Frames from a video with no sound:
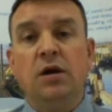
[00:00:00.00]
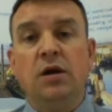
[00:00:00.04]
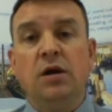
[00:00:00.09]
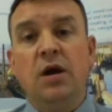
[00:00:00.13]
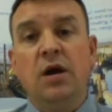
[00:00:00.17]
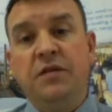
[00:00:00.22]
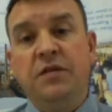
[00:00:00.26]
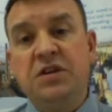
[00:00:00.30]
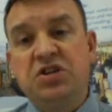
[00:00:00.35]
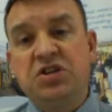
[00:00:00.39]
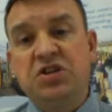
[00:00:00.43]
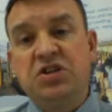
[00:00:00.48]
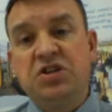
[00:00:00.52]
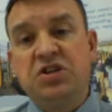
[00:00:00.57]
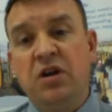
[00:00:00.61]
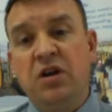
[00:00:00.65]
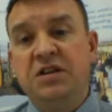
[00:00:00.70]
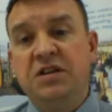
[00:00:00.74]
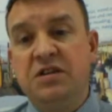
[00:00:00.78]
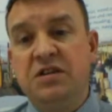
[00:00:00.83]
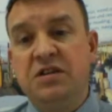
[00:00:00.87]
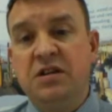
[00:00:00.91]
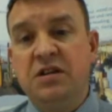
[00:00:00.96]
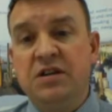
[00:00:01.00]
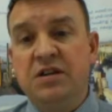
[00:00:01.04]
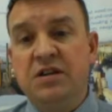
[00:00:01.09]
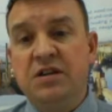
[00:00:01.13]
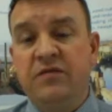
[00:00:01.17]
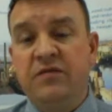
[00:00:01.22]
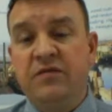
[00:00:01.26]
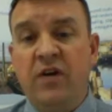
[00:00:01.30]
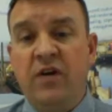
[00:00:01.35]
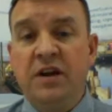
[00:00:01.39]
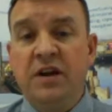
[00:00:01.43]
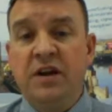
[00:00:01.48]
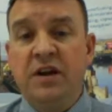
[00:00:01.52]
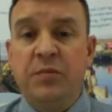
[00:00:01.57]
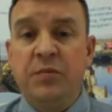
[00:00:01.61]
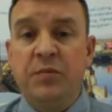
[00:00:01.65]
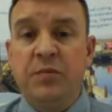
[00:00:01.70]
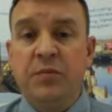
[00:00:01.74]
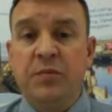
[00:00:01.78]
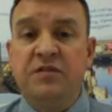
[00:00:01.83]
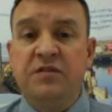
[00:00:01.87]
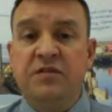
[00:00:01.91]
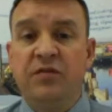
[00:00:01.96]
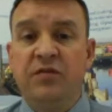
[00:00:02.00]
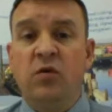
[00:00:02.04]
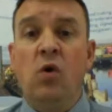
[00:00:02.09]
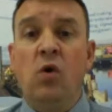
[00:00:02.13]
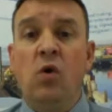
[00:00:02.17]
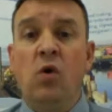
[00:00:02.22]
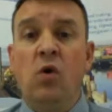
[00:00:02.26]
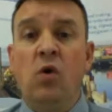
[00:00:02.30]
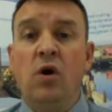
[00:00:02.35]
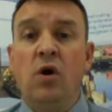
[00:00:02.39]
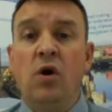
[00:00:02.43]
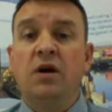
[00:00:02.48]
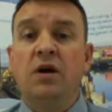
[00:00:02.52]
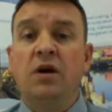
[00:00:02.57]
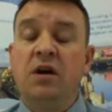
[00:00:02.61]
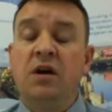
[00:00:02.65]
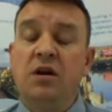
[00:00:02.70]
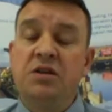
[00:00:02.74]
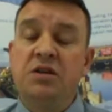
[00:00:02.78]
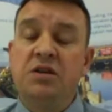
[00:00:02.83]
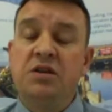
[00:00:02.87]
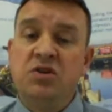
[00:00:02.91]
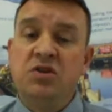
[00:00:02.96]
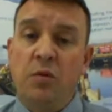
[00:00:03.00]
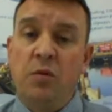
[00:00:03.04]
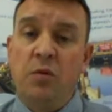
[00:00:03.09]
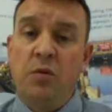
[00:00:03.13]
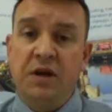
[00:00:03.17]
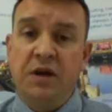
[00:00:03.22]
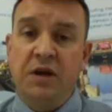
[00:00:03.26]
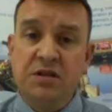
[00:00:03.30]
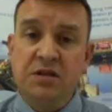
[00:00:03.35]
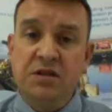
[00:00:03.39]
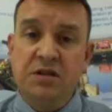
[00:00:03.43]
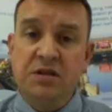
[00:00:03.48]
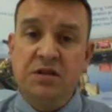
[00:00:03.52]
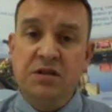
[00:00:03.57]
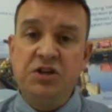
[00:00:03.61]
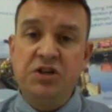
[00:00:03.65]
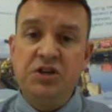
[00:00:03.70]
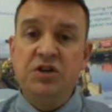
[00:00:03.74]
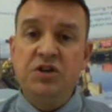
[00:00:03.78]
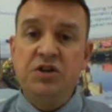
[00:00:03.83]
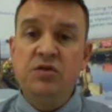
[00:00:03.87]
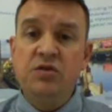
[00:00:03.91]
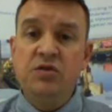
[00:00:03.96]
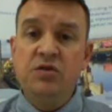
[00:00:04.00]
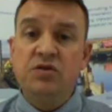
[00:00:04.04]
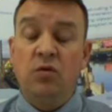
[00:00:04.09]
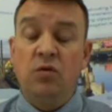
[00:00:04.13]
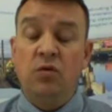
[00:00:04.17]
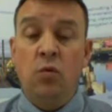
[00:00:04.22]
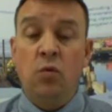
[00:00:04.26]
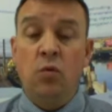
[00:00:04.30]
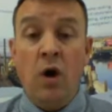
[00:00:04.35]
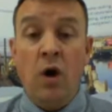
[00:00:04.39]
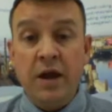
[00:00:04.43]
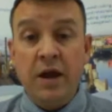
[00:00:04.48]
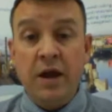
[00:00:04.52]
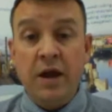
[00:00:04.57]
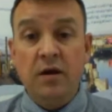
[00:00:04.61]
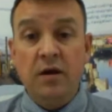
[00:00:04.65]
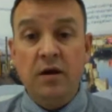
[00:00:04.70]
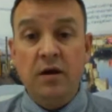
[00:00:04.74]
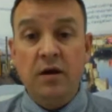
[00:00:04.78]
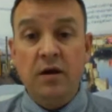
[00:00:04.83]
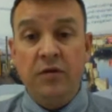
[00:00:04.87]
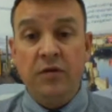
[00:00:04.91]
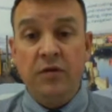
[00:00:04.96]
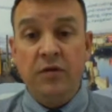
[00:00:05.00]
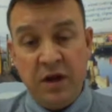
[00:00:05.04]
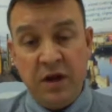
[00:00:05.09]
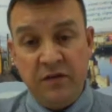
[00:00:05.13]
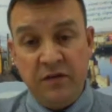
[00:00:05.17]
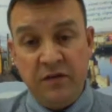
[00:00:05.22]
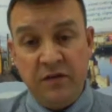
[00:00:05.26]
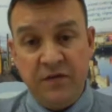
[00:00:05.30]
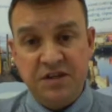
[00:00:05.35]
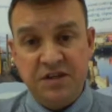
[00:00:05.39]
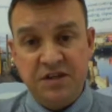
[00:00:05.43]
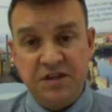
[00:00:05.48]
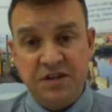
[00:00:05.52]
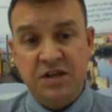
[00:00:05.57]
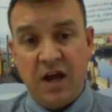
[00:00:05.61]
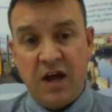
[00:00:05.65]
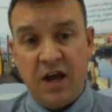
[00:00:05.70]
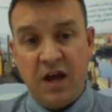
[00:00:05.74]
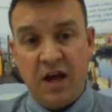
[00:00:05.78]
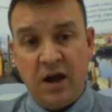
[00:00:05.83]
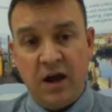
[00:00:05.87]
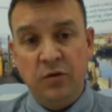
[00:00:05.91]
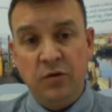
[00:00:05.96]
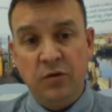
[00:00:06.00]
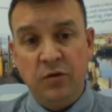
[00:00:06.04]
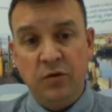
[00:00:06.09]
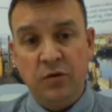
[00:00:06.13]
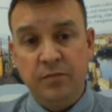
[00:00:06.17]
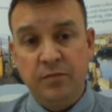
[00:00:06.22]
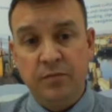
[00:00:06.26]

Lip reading: This slide is divided up into four topics: issues, why, the benefits, and how.